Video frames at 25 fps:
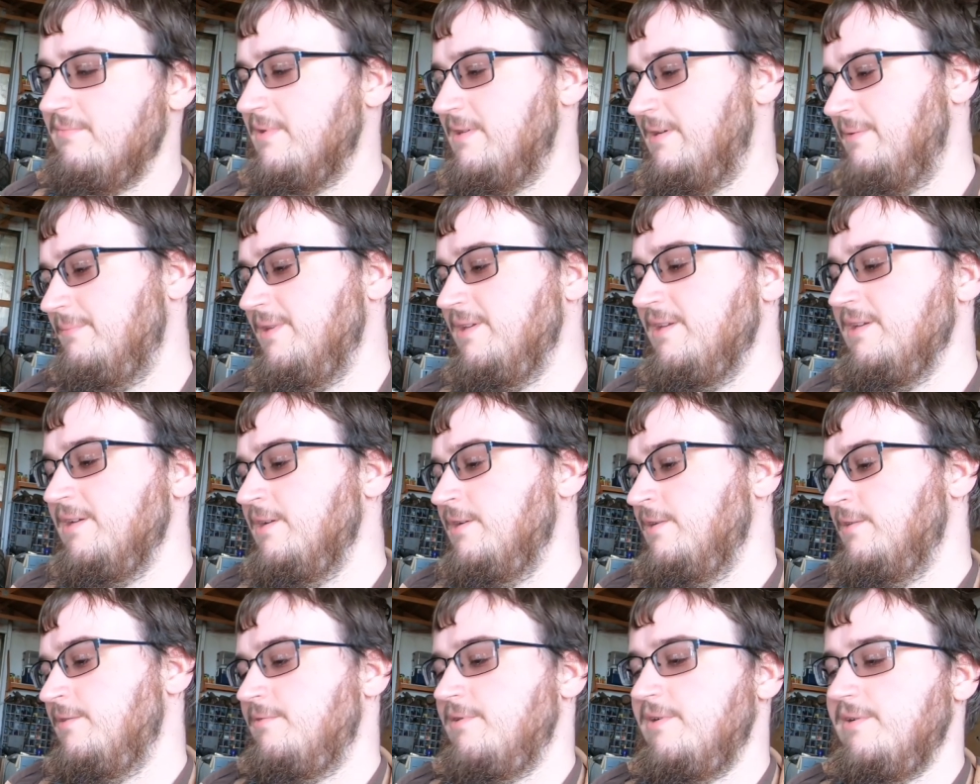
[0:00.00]
I mean,
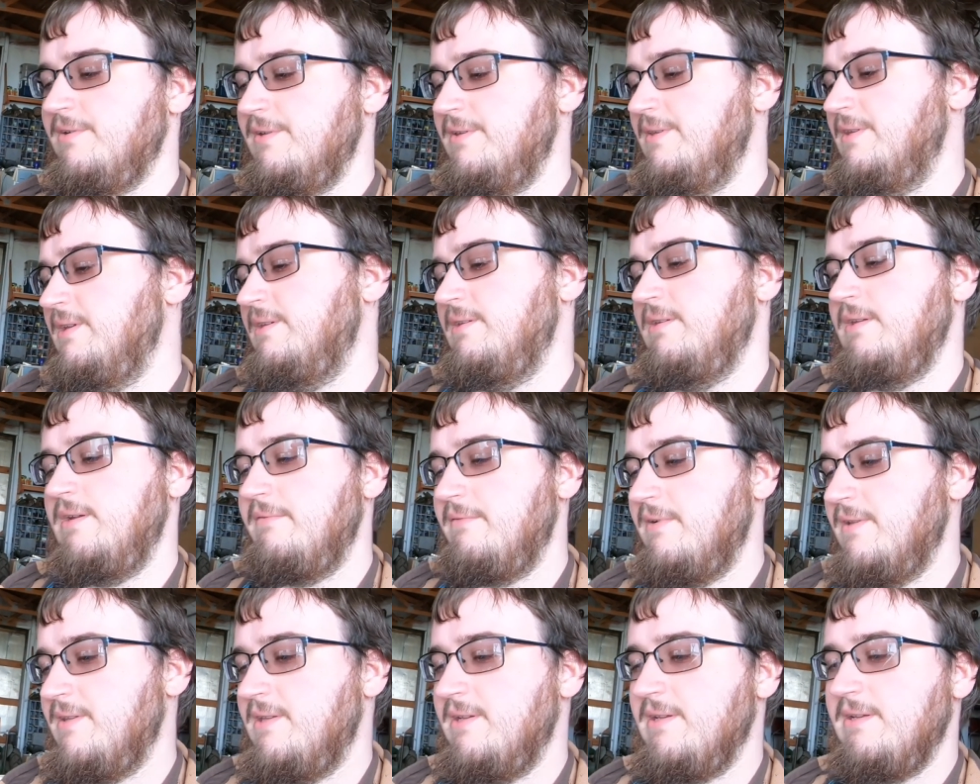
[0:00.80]
really, they did
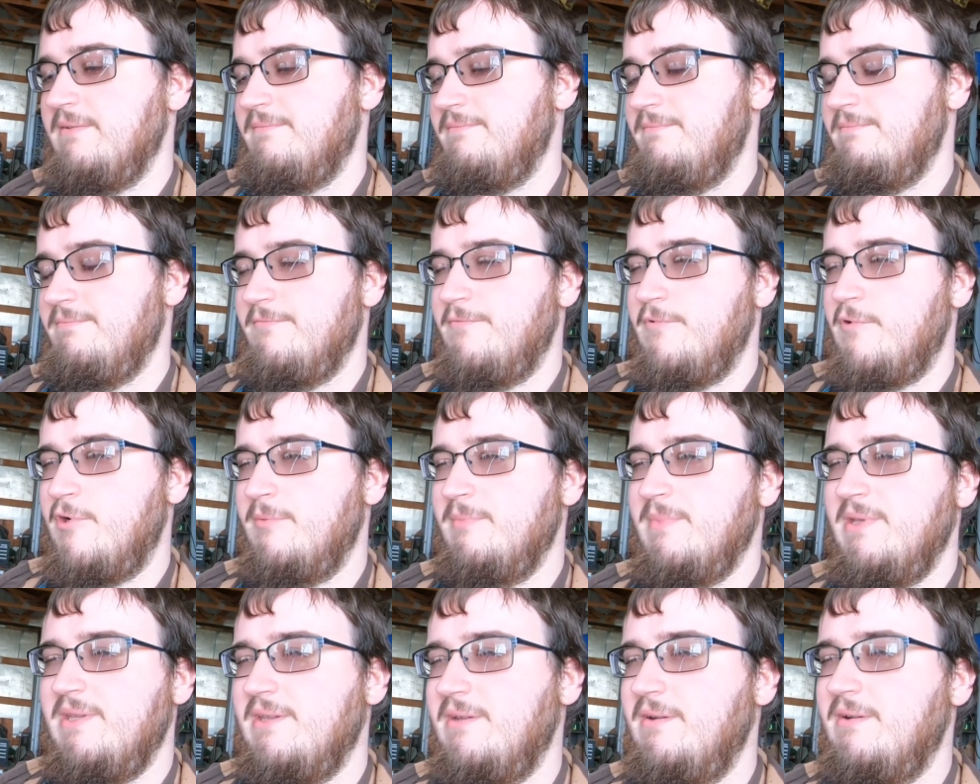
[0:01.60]
everything for
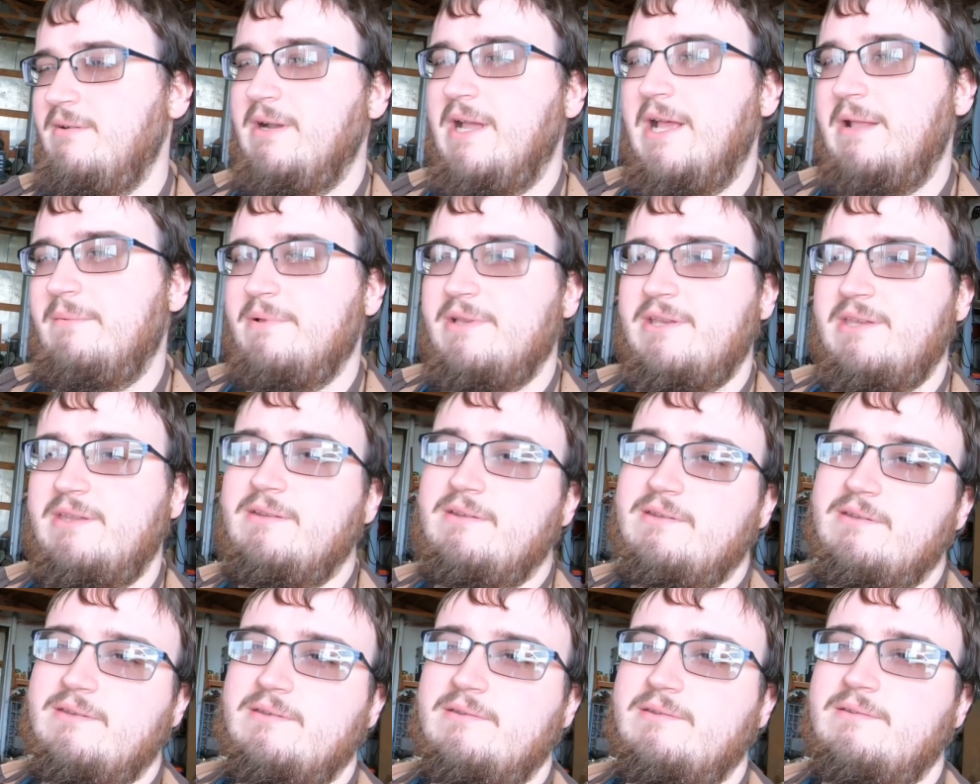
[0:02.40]
me they were
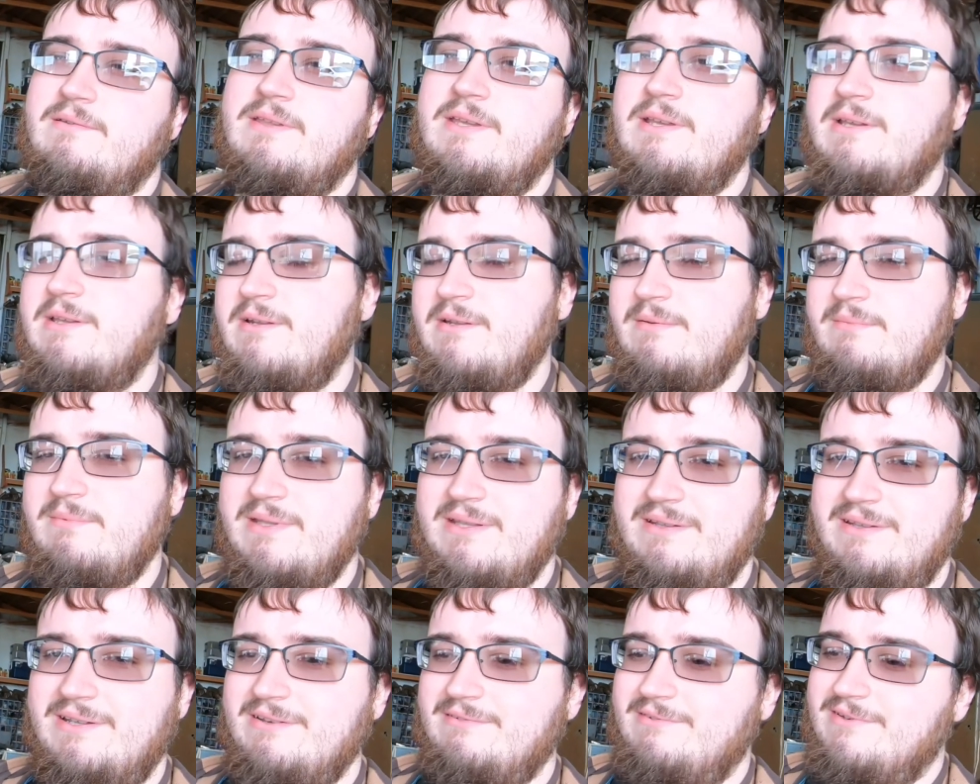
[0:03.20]
obligated to do. They could have
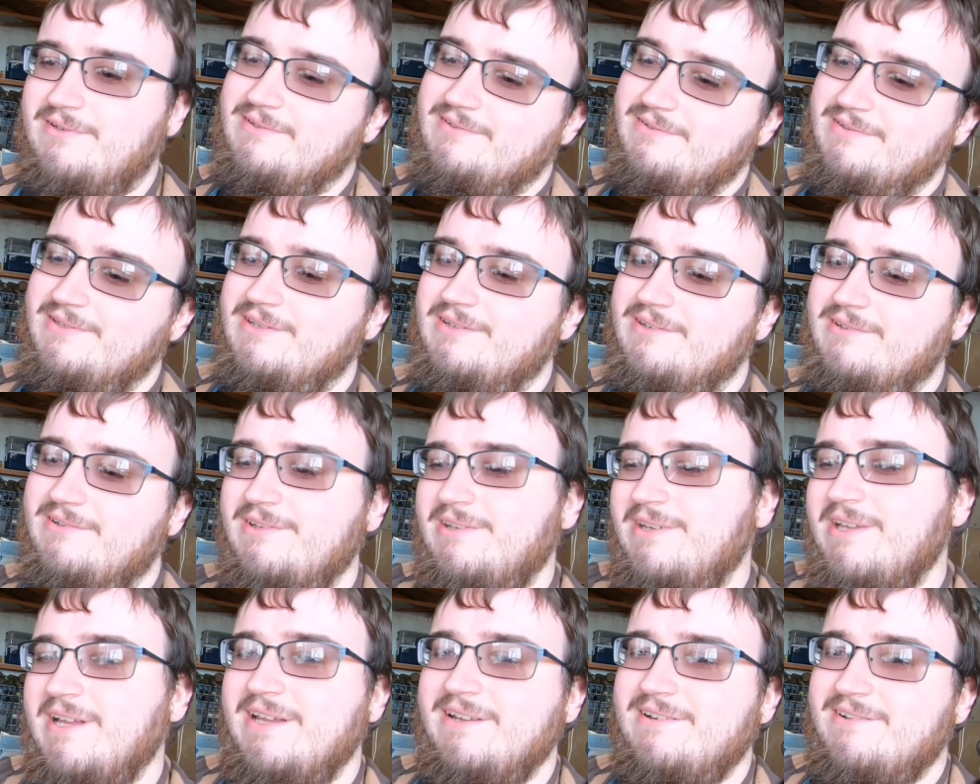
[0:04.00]
been like, well, you
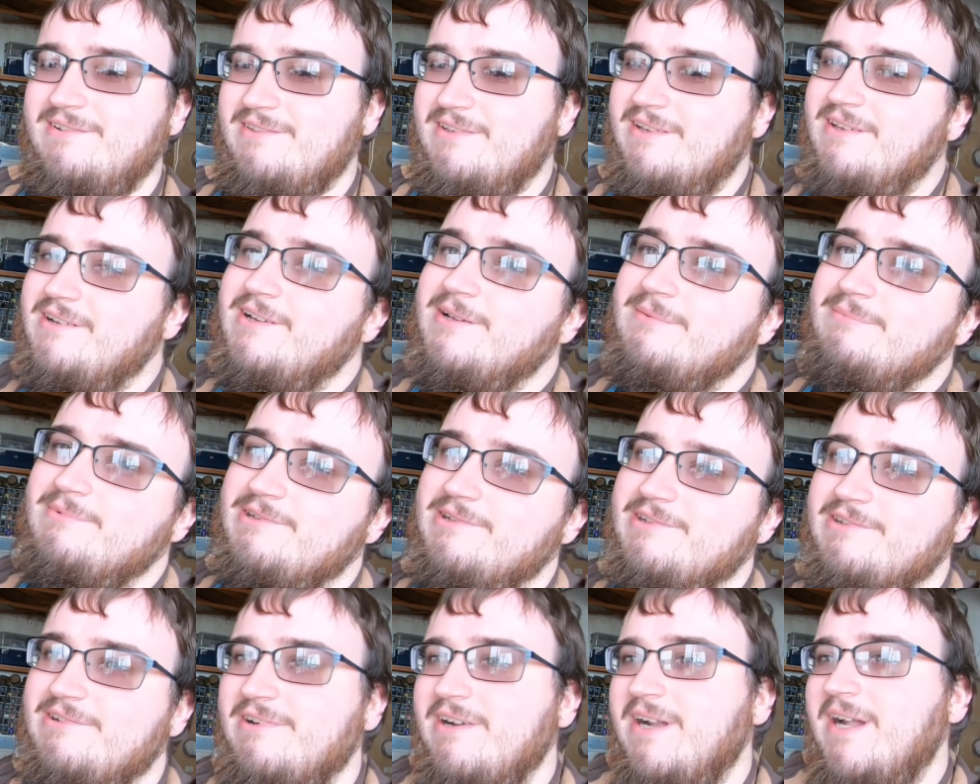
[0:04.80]
got your setup, you
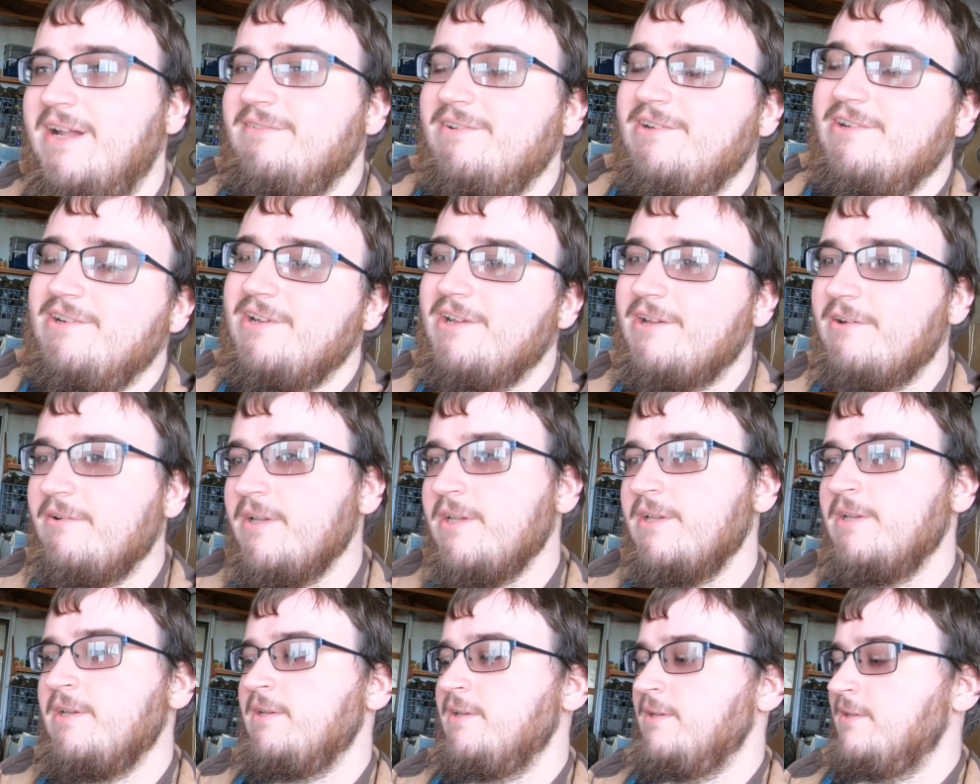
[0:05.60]
could drive, here you go.
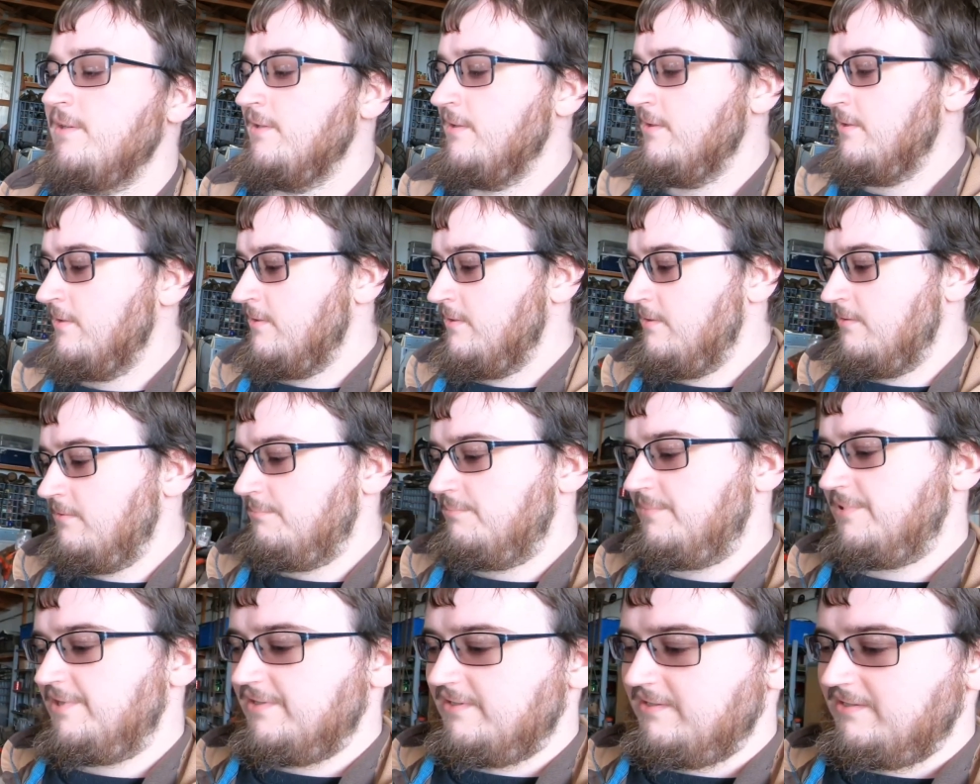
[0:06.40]

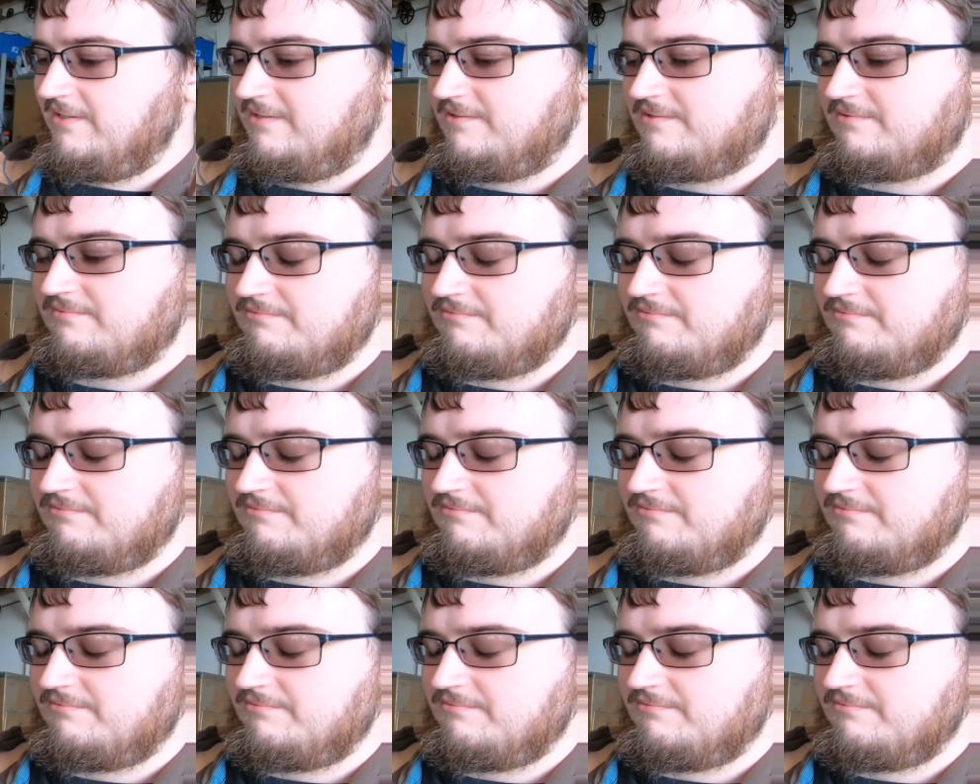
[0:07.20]
But these